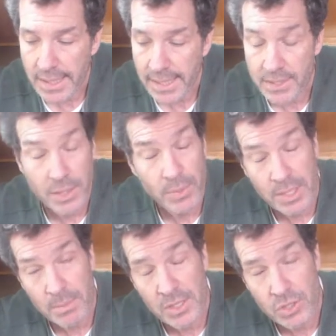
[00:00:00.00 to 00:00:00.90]
as I
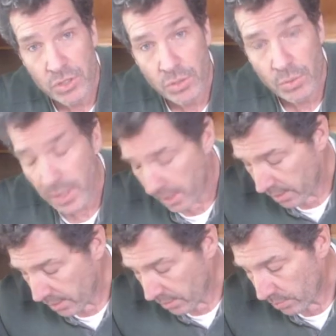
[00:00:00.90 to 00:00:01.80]
recommend doing
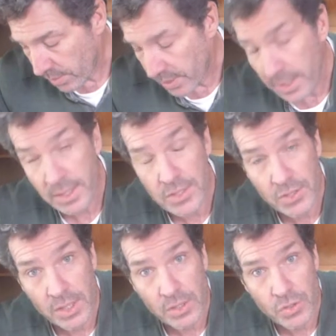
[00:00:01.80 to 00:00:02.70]
with any
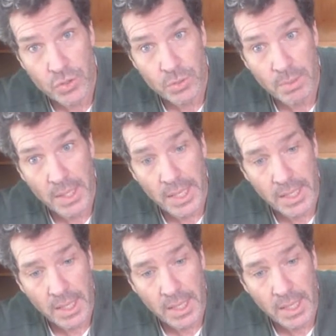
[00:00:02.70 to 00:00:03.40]
cells you bought.